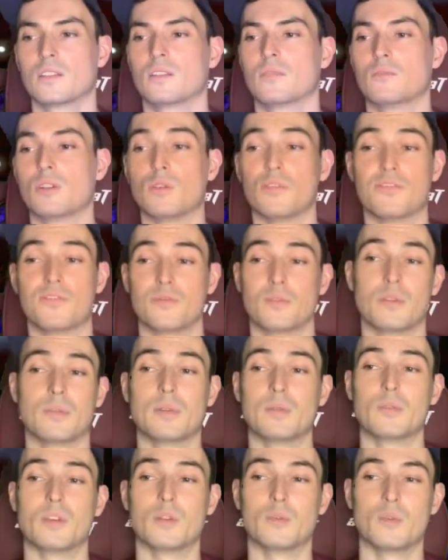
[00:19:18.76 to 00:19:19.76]
well, I
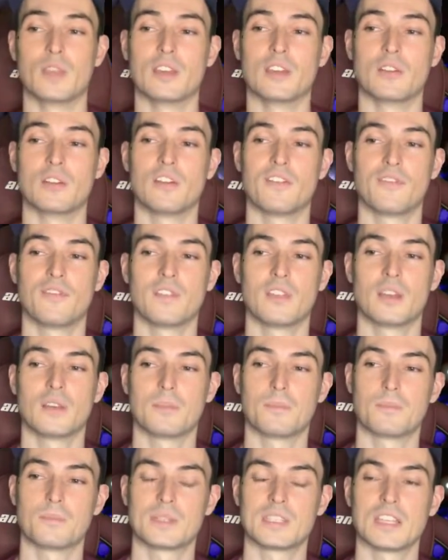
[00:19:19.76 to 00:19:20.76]
mean, we're, we're
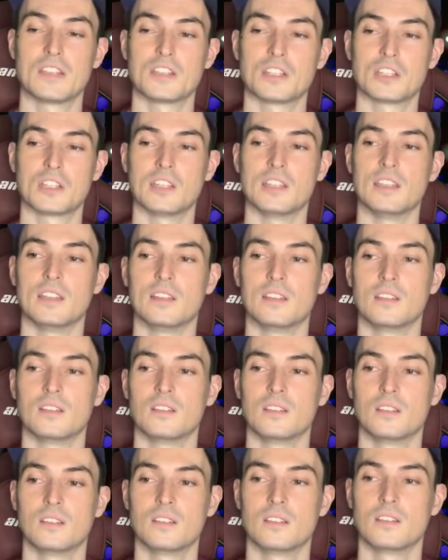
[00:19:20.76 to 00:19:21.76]
potentially
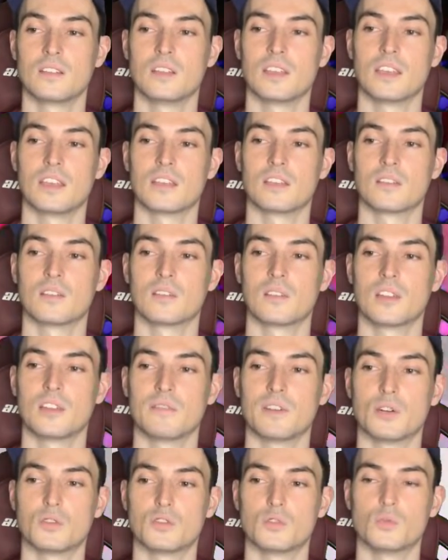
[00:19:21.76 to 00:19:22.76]
hitting
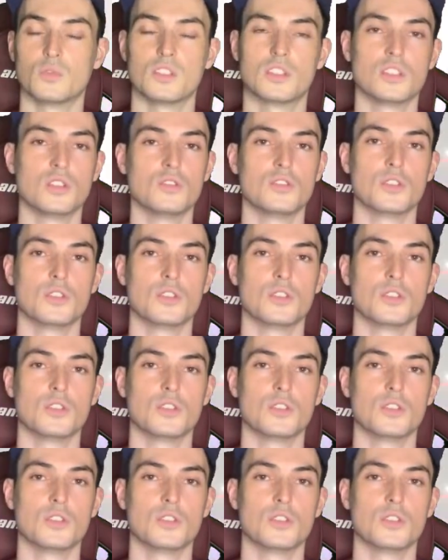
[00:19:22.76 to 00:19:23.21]
Yveltal with two